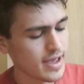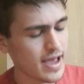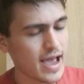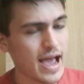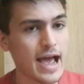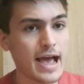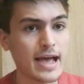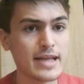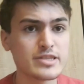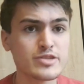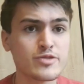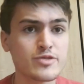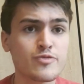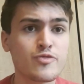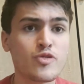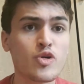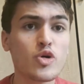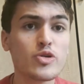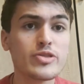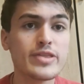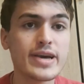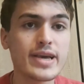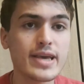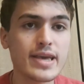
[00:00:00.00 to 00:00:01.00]
And for
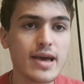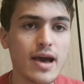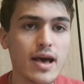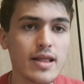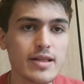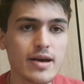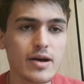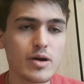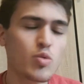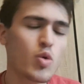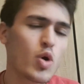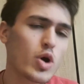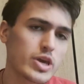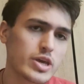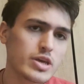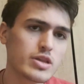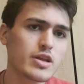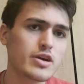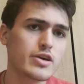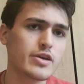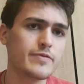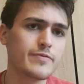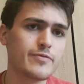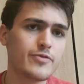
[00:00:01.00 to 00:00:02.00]
the colour, what are you
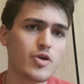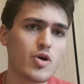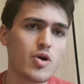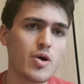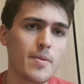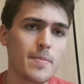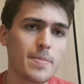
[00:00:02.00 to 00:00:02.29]
looking for?